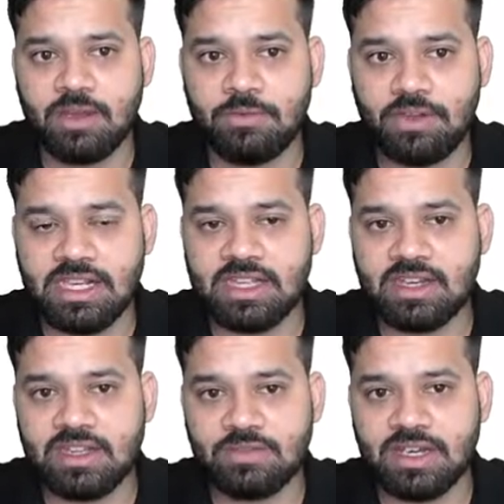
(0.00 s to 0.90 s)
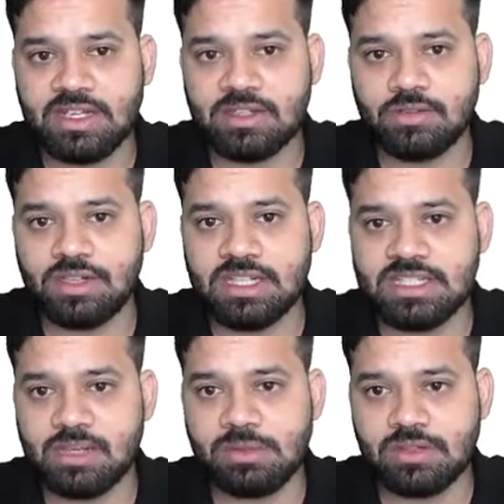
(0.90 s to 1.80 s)
FICCI, that is Federation of Indian
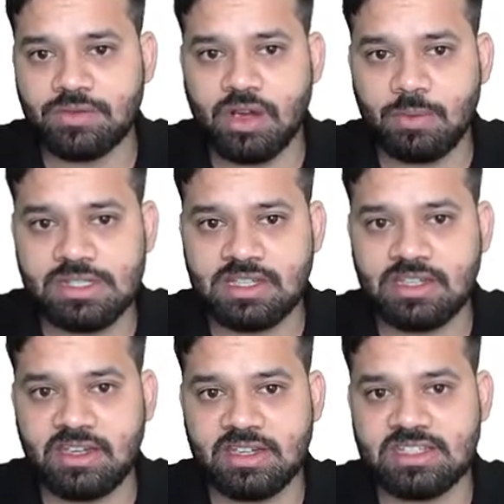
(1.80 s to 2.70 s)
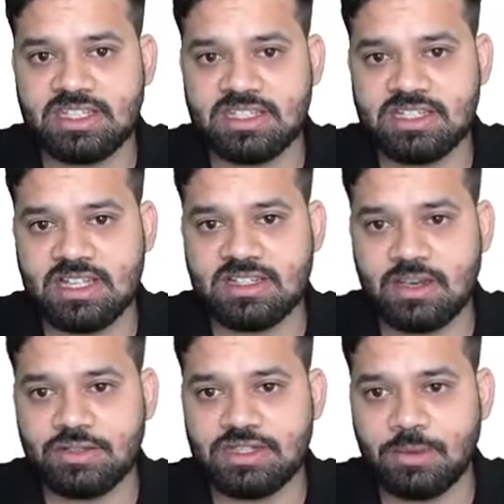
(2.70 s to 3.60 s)
Chambers of Commerce and Industries, this has
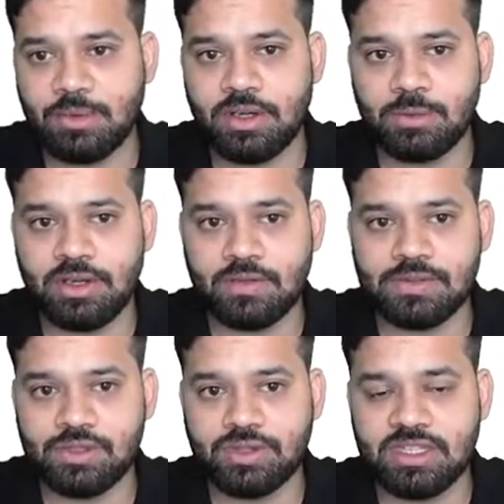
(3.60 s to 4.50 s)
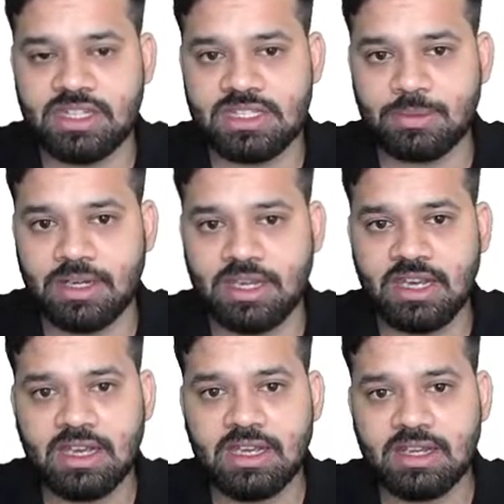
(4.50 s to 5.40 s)
announced the appointment of Jyoti
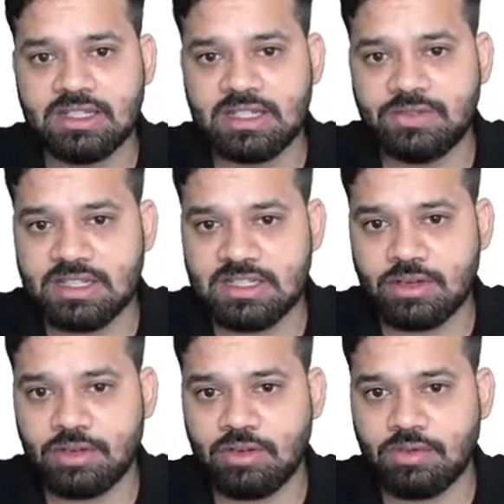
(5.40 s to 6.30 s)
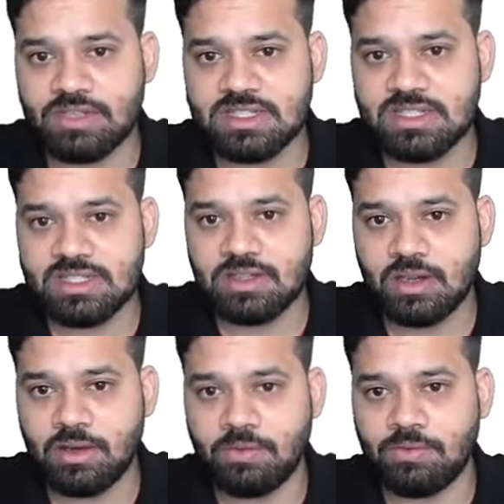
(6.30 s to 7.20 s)
Deshpande, Chief Executive Officer,
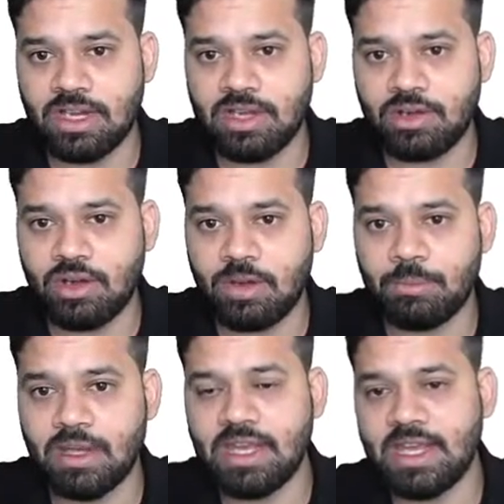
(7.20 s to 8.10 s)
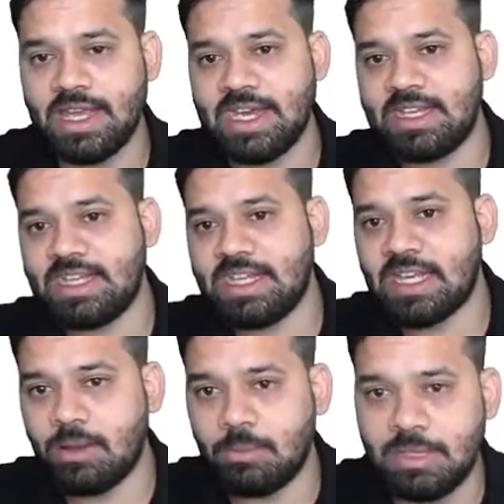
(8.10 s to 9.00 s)
Viacom
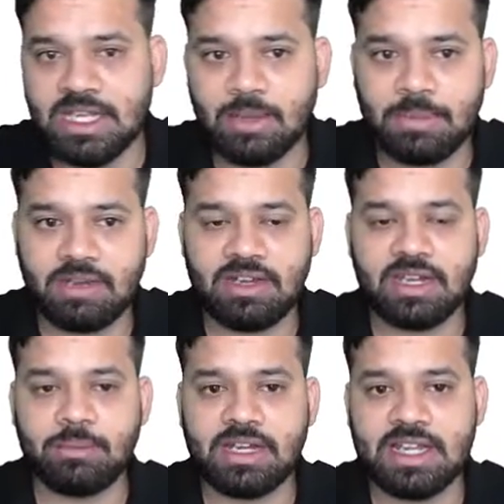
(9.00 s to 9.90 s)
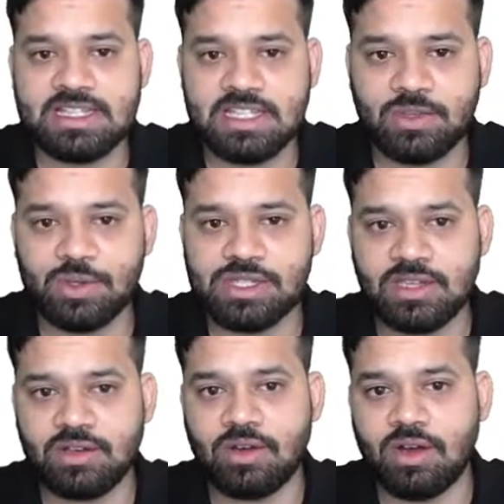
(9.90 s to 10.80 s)
18 Media Private Limited, as the
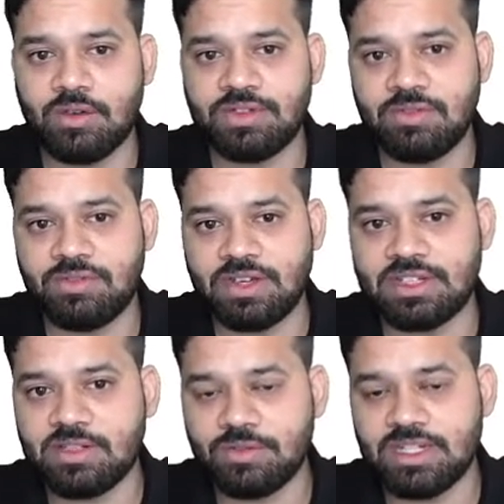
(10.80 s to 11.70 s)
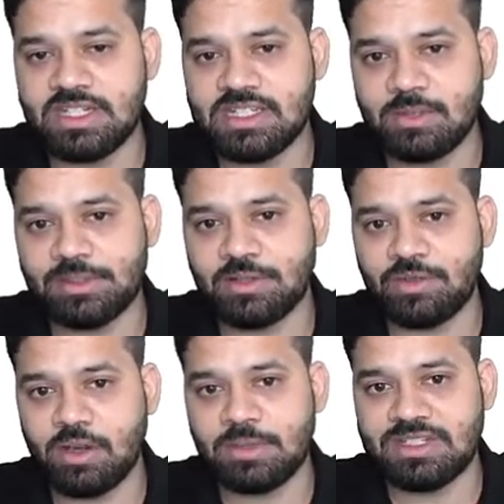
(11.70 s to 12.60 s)
co-chair of the Federation of Indian Chambers of
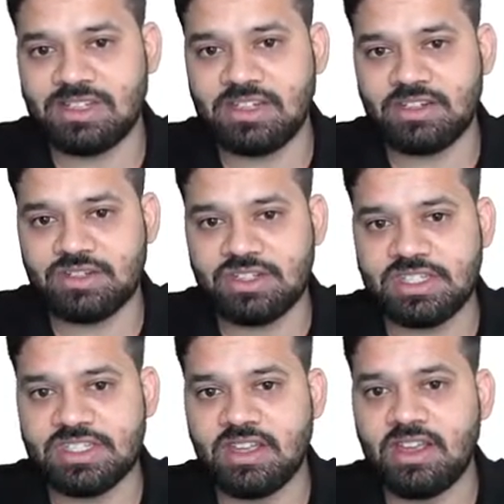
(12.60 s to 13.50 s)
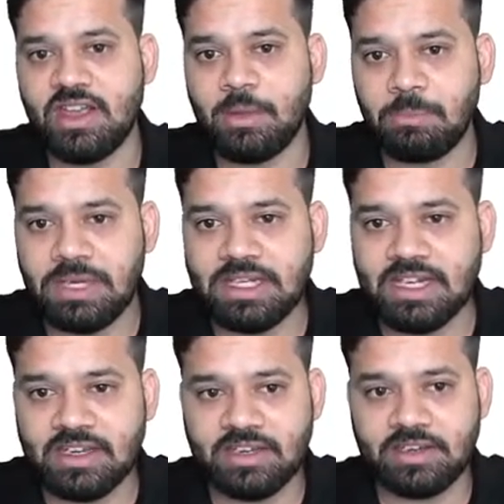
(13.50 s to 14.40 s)
Commerce and Industries
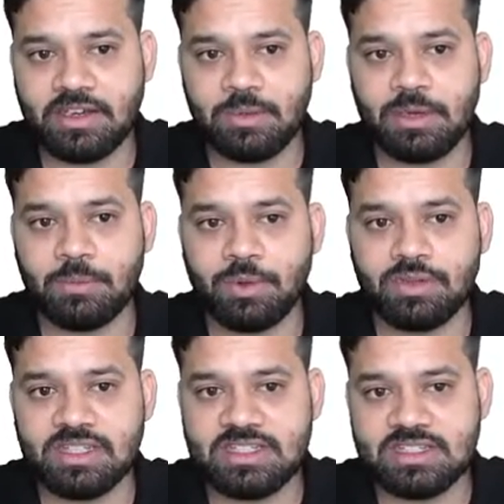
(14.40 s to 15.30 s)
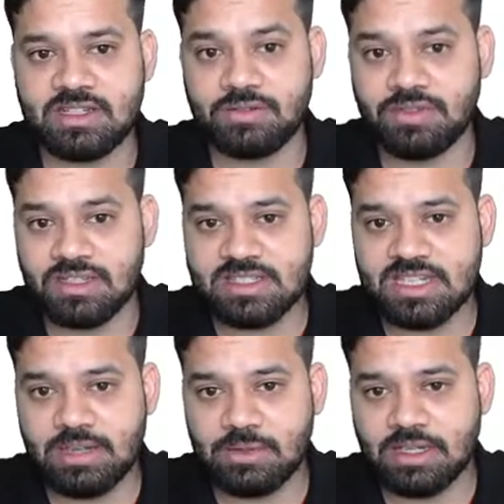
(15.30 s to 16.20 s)
Media and Entertainment Board. This is the first
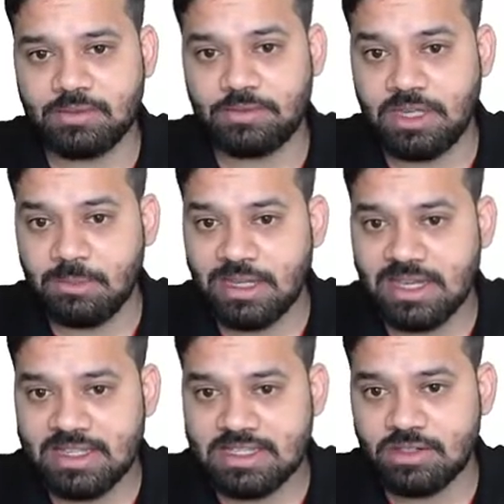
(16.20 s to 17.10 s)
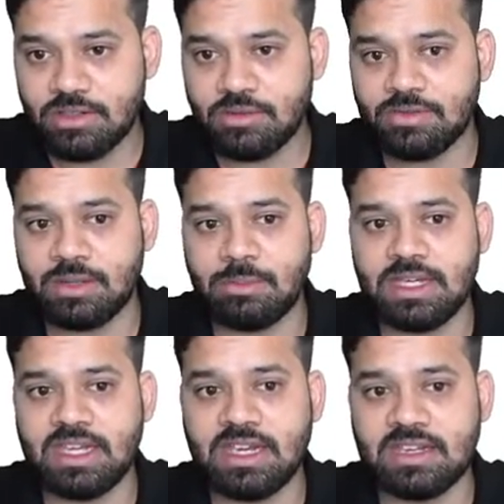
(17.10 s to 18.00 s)
time that a female executive of the
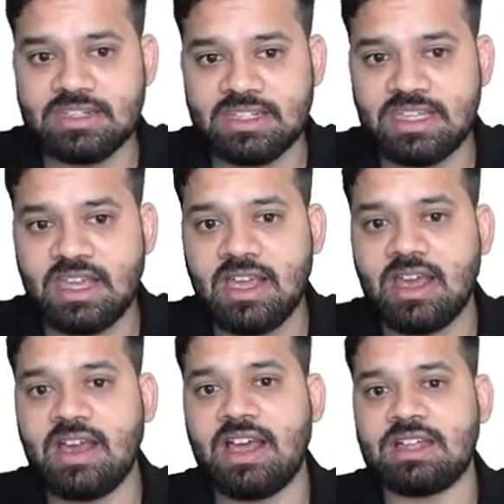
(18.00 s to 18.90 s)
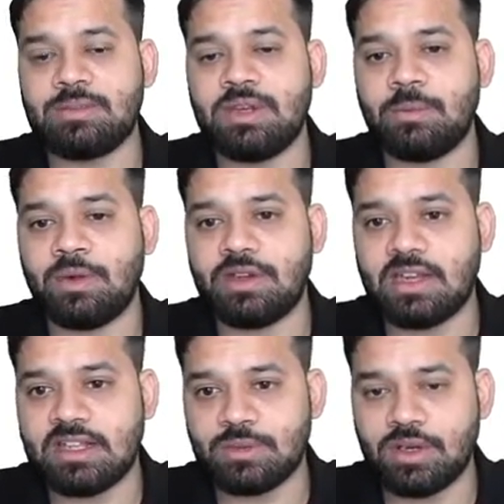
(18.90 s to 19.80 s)
media industry has been appointed
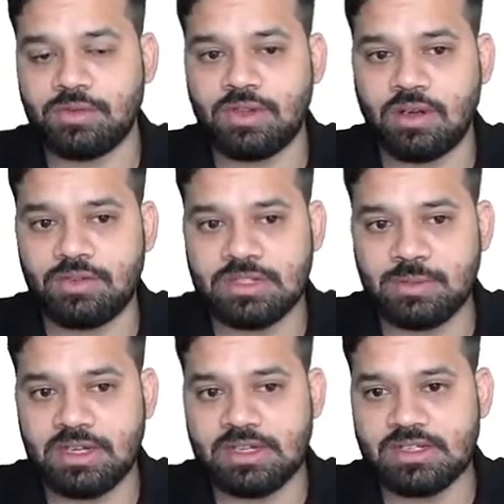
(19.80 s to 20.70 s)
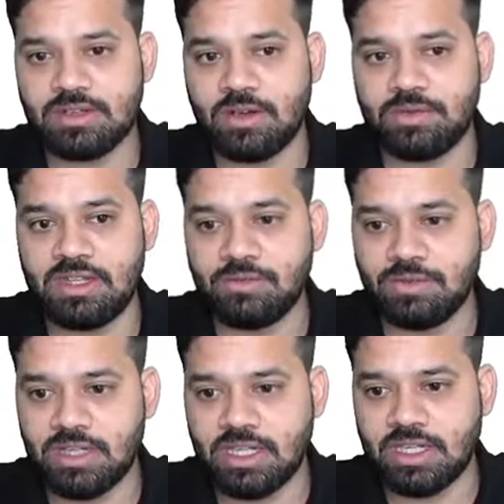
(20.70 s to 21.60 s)
as one of the office bearers of the
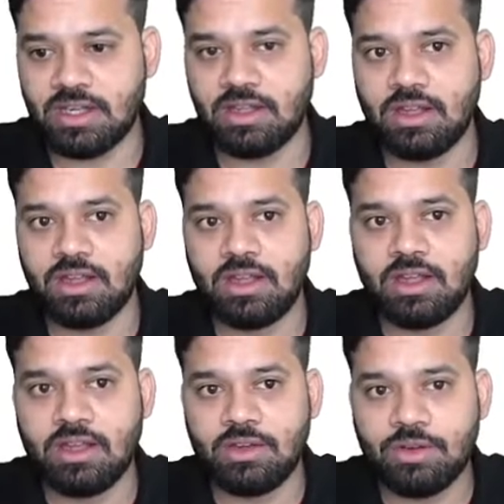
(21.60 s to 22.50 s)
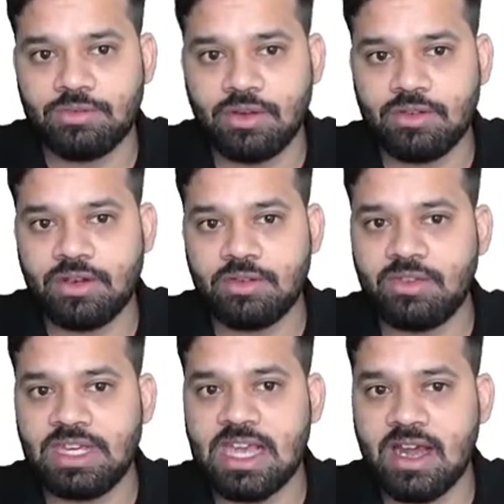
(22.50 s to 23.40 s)
vertical. Going forward, V.